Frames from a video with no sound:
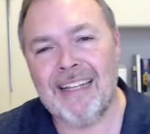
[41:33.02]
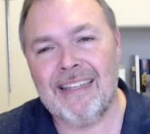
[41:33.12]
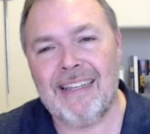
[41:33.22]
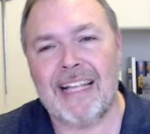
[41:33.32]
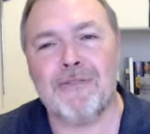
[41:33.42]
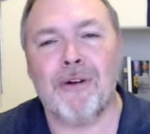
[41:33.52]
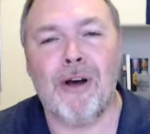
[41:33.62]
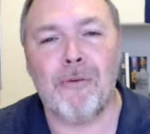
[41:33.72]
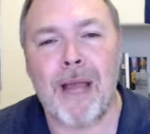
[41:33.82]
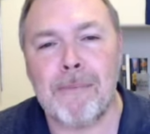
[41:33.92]
That's where
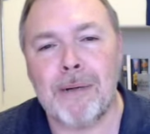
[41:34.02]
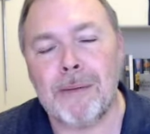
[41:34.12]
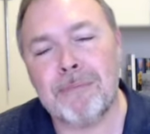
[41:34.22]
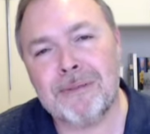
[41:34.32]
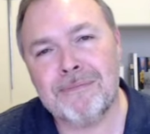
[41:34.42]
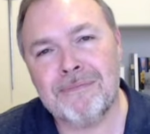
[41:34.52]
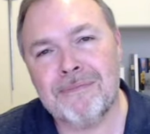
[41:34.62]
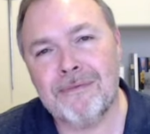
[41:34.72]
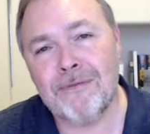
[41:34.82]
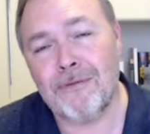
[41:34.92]
I'll wrap up
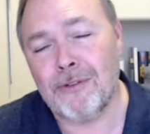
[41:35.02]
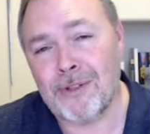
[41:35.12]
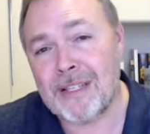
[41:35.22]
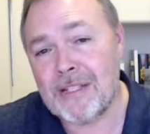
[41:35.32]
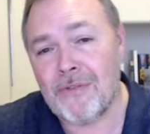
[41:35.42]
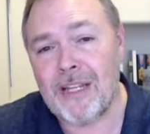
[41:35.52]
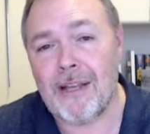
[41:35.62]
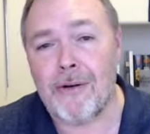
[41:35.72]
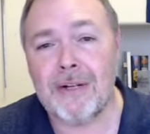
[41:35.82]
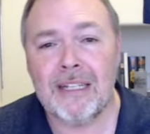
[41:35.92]
for this
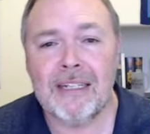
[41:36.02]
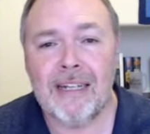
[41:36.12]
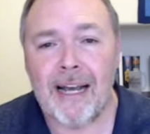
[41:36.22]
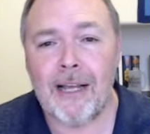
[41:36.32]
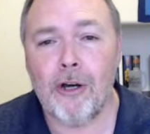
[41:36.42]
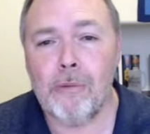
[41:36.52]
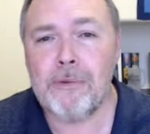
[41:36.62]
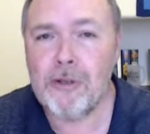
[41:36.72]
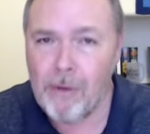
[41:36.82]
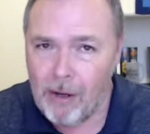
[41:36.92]
video. I
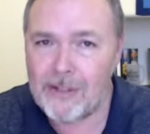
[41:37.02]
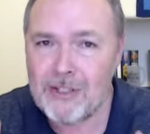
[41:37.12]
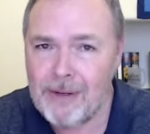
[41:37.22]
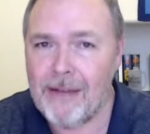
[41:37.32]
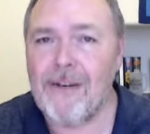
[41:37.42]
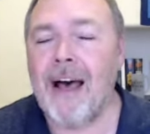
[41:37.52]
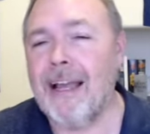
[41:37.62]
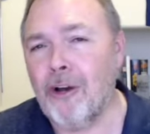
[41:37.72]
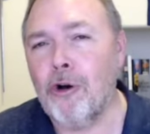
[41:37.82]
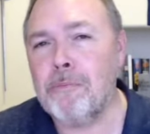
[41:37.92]
hope you also have
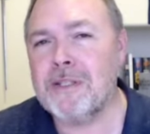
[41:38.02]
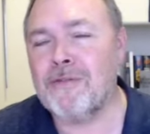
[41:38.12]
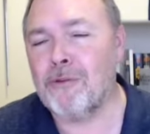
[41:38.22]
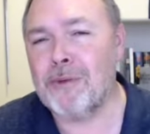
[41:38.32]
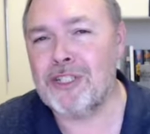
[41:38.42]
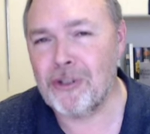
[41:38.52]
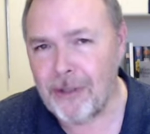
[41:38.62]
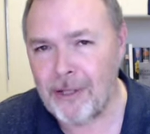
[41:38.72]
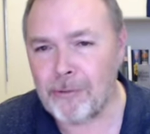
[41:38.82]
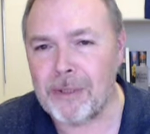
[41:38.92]
high hopes for what you're
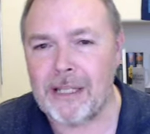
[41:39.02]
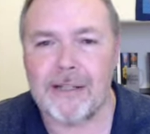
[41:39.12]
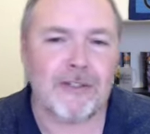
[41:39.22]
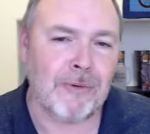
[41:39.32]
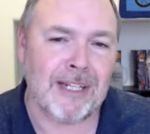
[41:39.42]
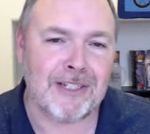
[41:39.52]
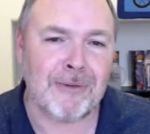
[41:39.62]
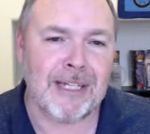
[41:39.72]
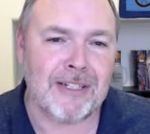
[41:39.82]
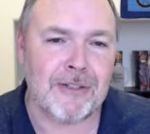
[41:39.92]
going to read in
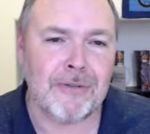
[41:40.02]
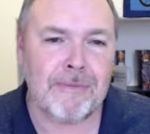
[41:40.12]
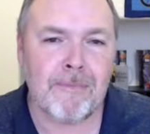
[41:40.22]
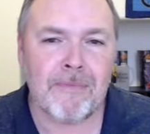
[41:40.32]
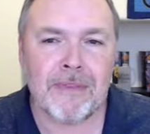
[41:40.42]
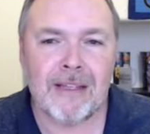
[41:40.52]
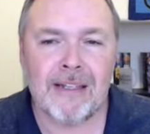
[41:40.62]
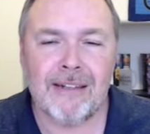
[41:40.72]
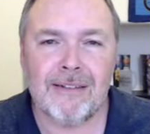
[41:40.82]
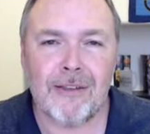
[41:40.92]
2022
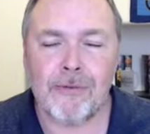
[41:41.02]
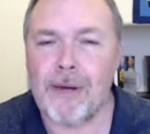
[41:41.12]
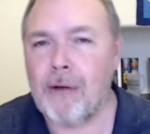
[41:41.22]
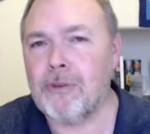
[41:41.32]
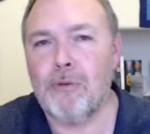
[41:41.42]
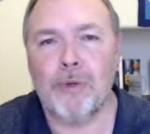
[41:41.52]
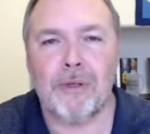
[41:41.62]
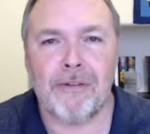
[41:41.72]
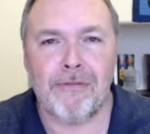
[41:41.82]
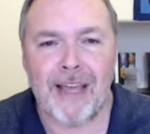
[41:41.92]
throughout the
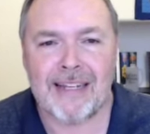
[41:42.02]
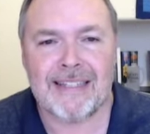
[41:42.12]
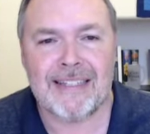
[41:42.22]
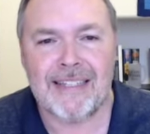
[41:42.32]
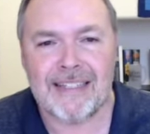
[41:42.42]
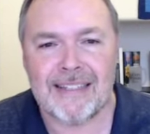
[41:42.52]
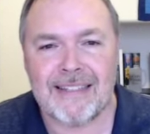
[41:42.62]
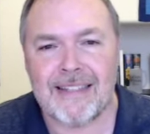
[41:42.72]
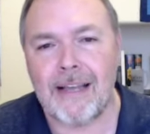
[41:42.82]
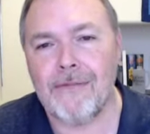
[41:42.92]
world of fantasy and
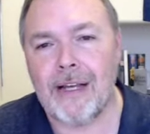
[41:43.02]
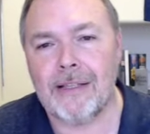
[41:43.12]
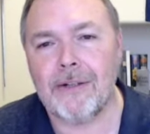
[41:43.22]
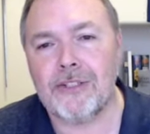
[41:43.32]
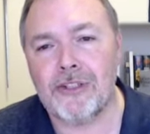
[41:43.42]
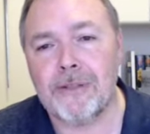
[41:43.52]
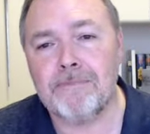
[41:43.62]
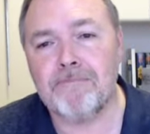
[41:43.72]
sci fi literature.